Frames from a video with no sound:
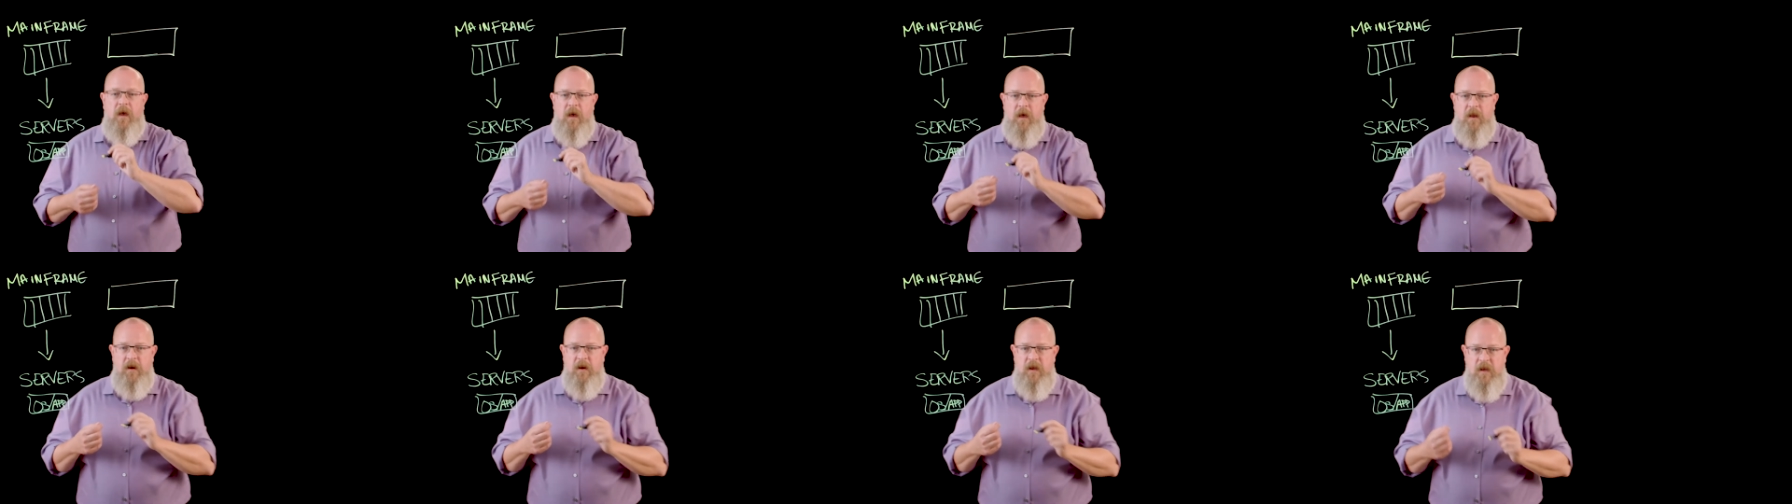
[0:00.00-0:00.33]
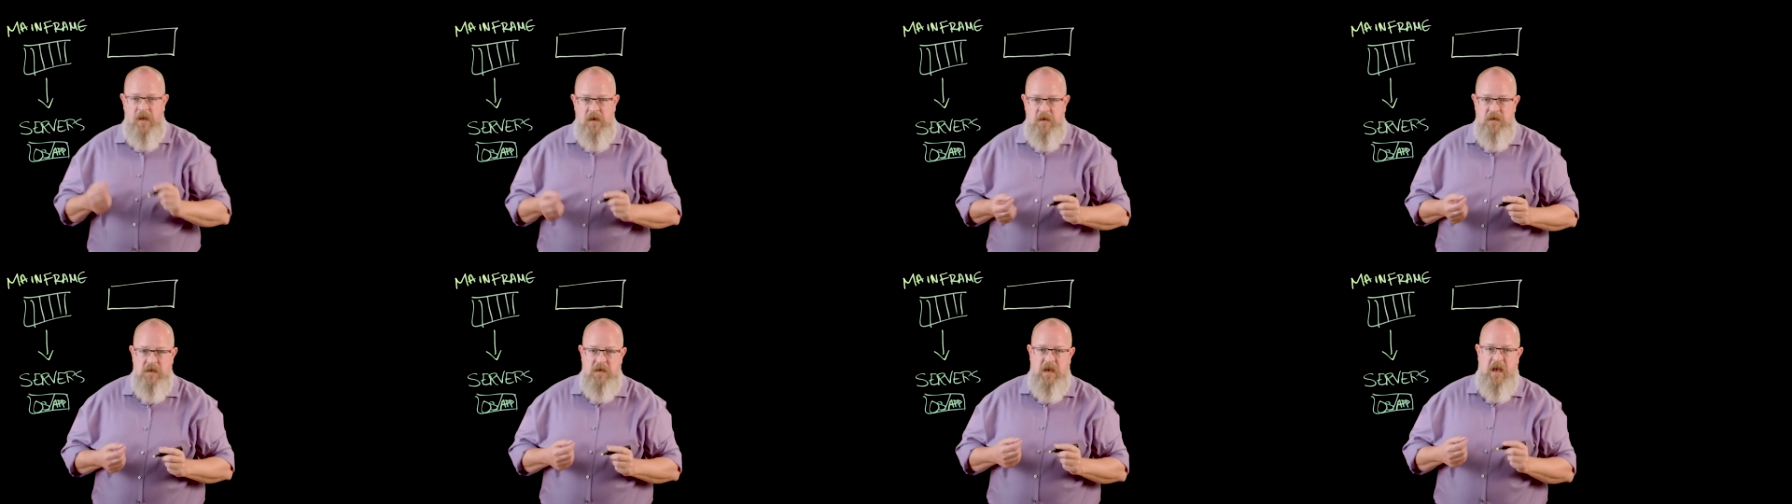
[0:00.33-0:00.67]
And
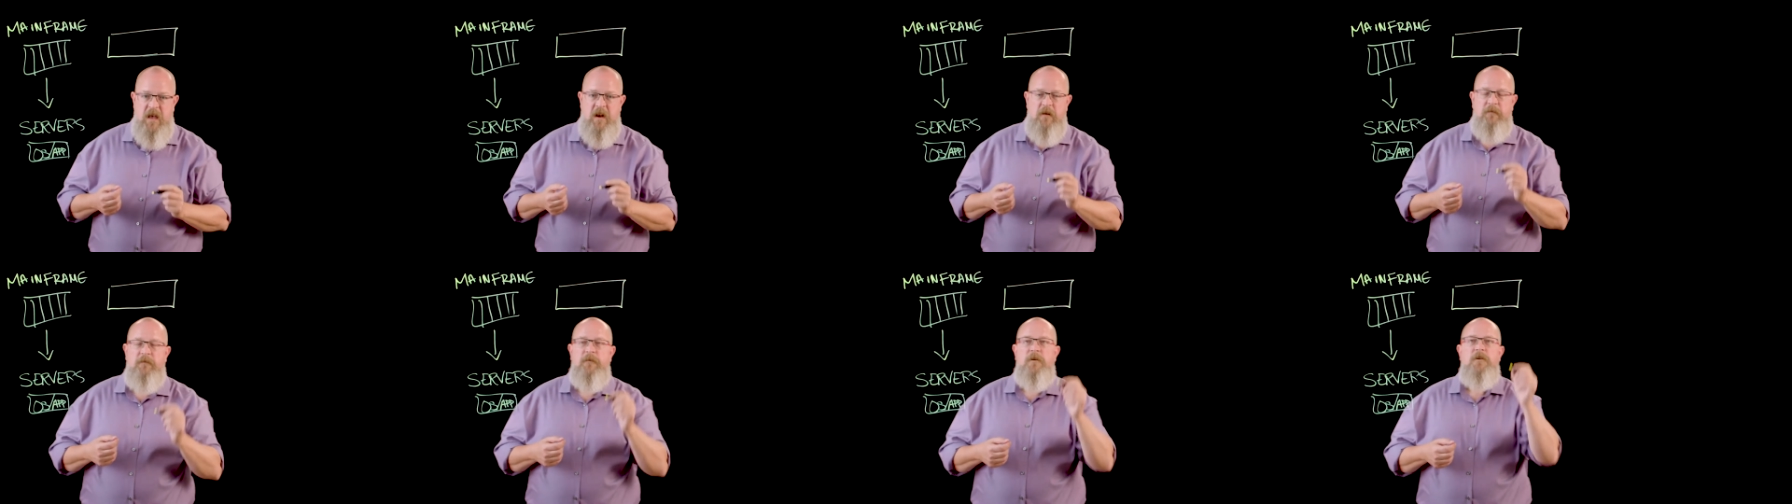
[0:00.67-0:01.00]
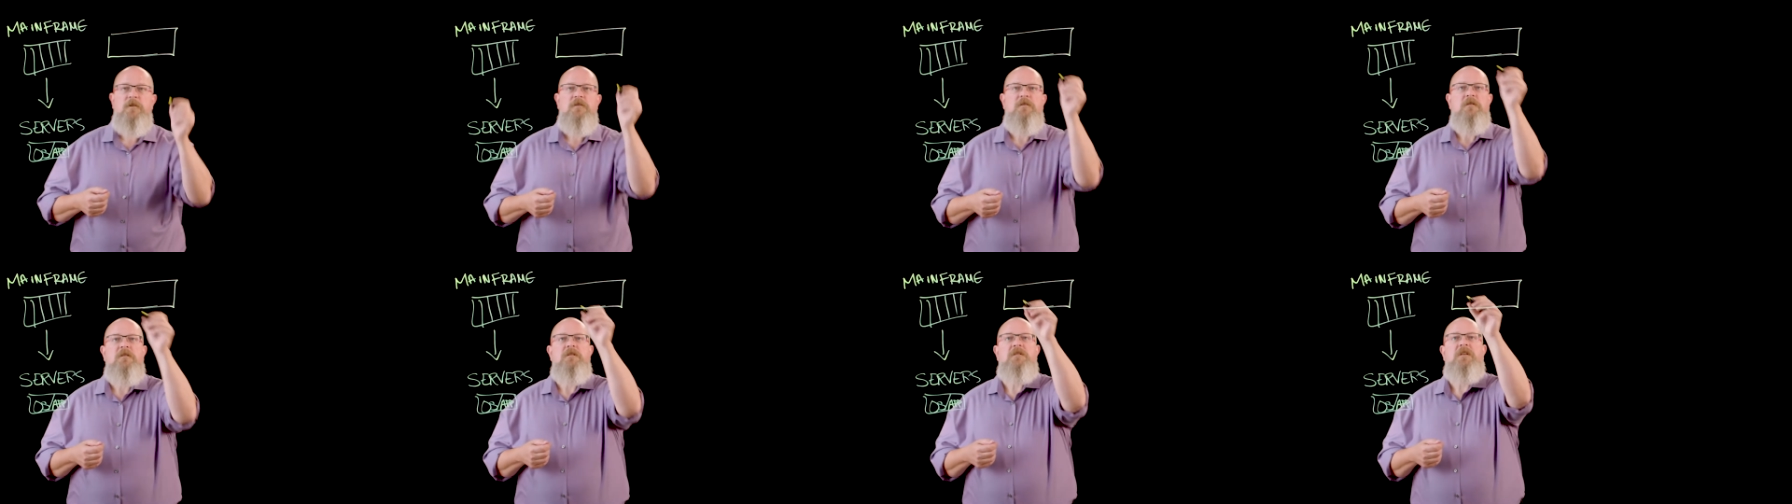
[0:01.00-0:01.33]
inside of
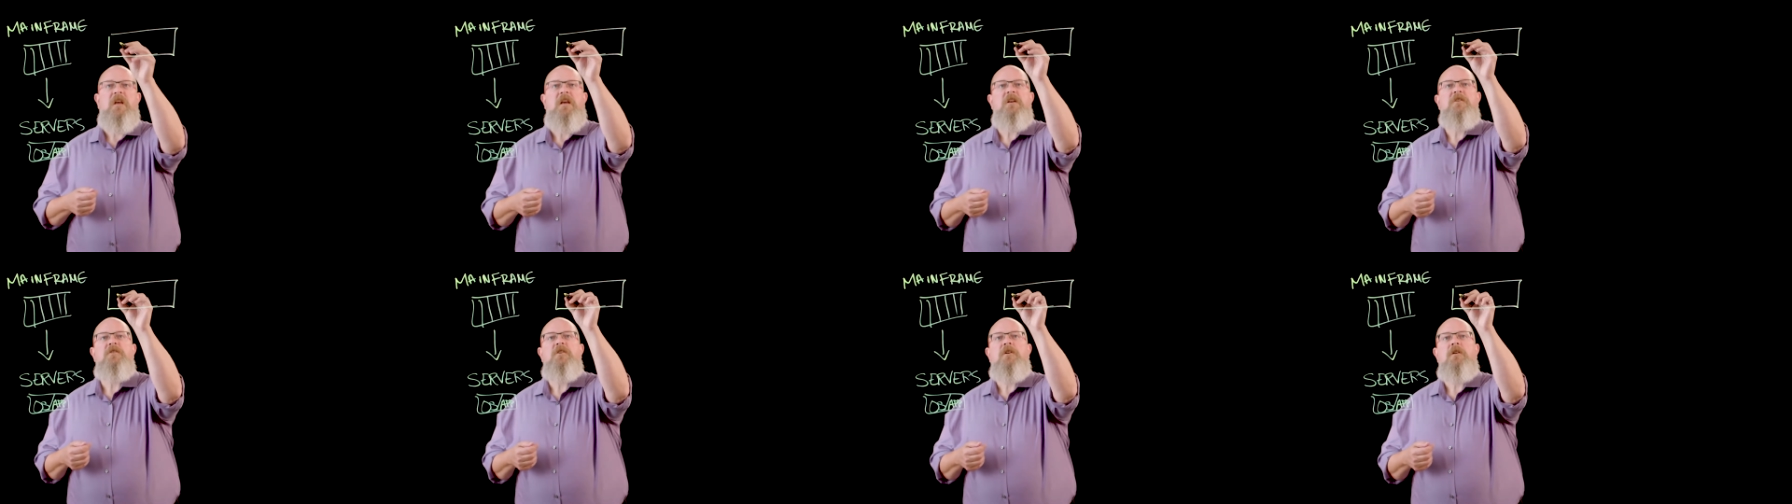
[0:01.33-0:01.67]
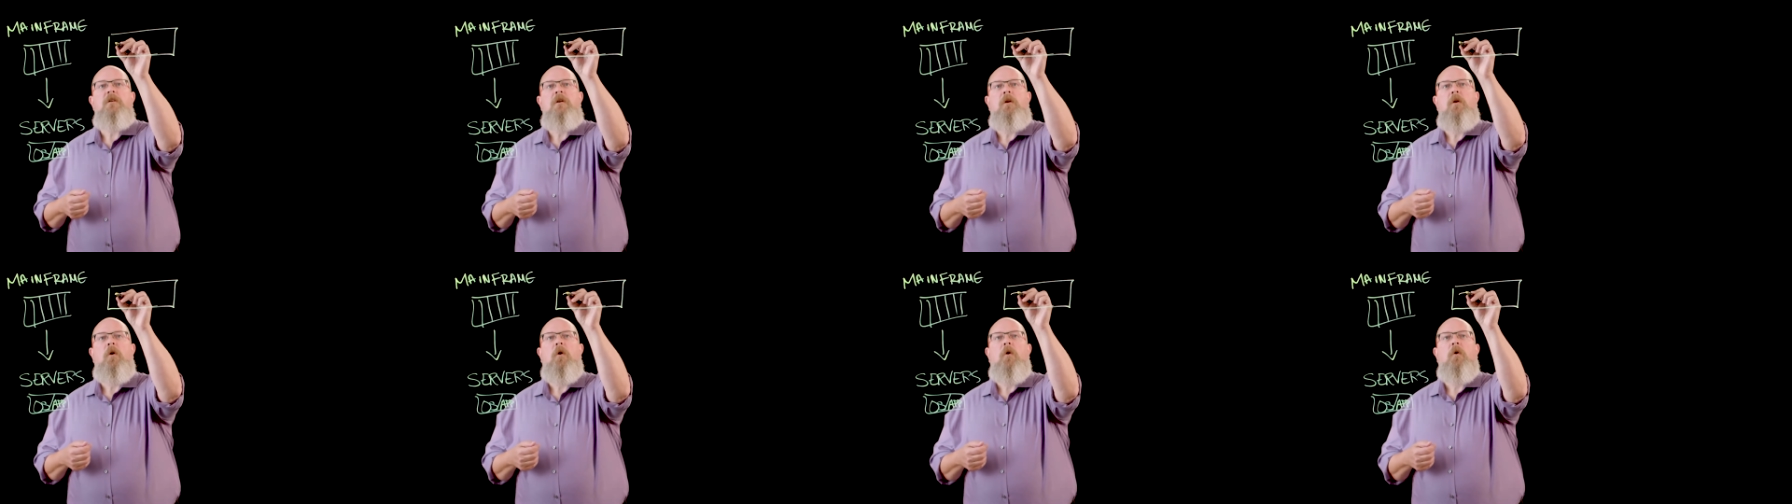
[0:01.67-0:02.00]

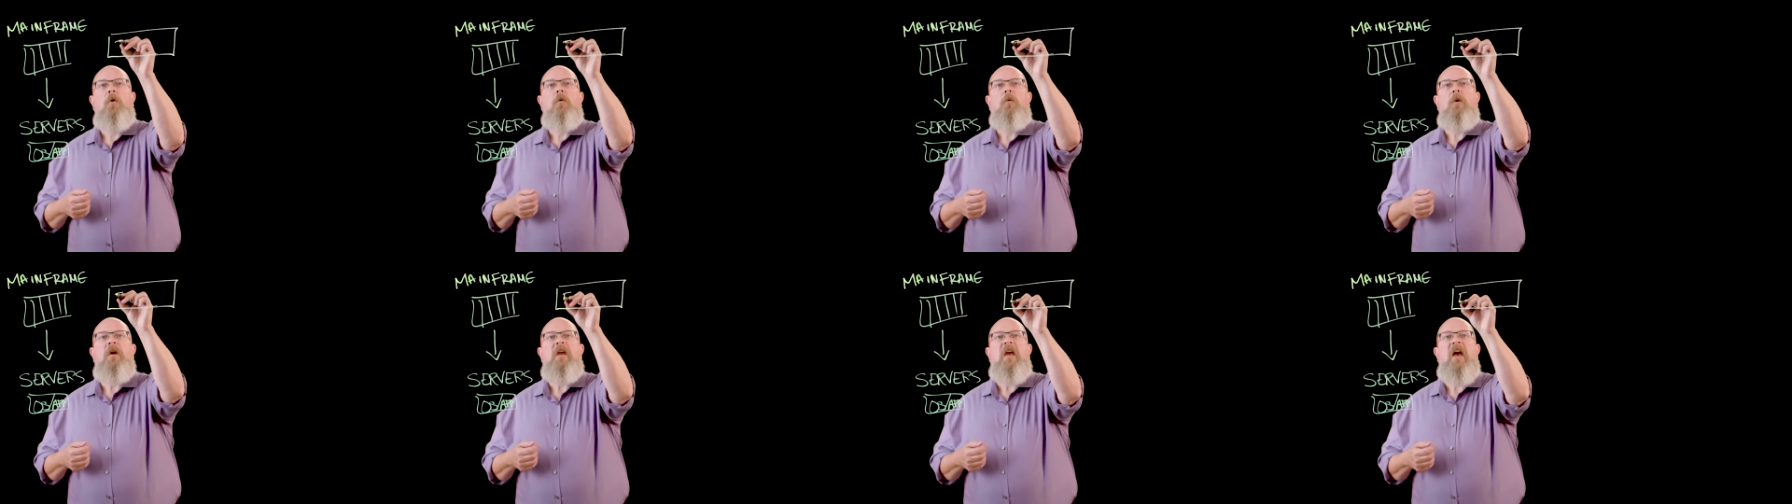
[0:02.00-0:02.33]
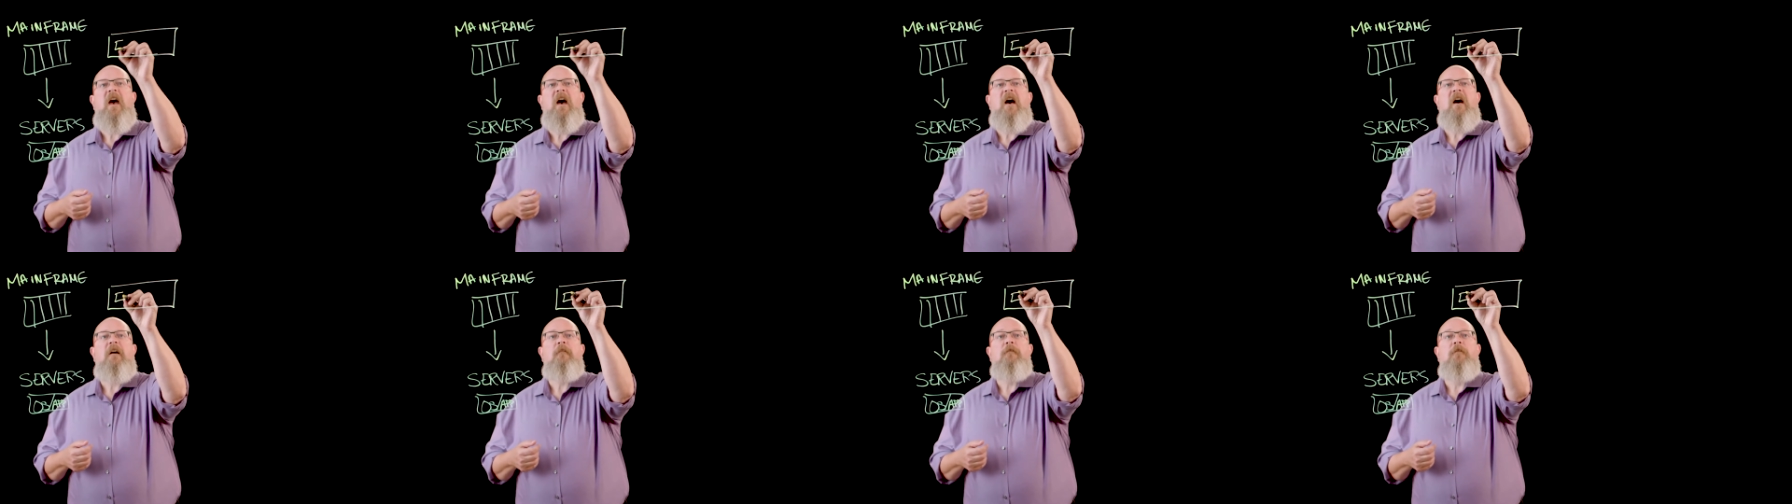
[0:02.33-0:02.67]
virtualization, we
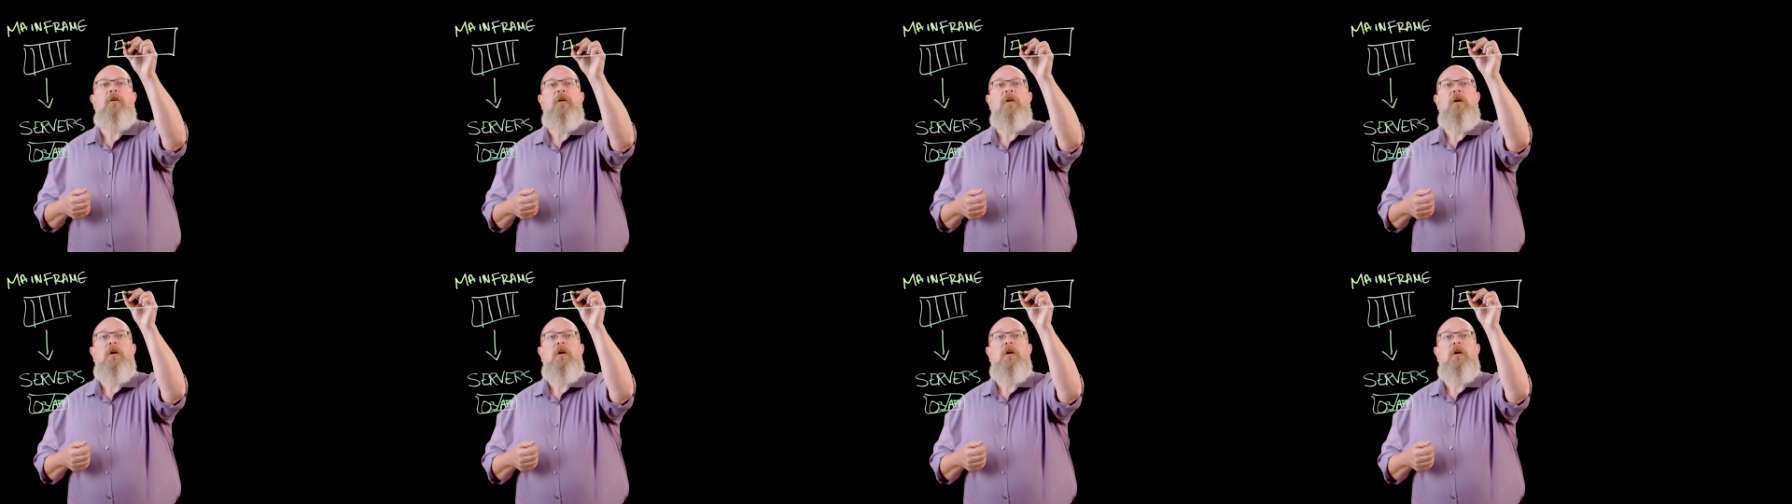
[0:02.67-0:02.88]
have